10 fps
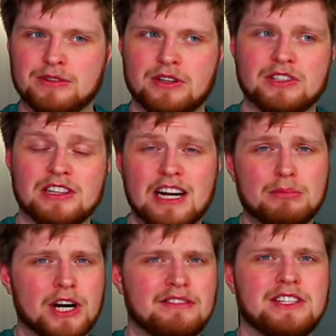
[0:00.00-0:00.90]
So there's a lot of
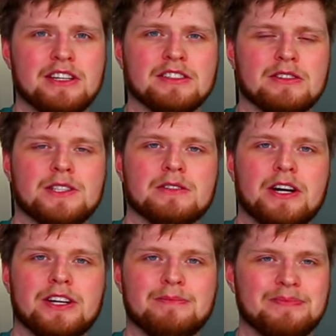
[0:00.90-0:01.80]
privacy concerns
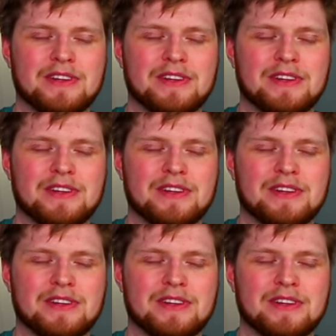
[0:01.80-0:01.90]
around it.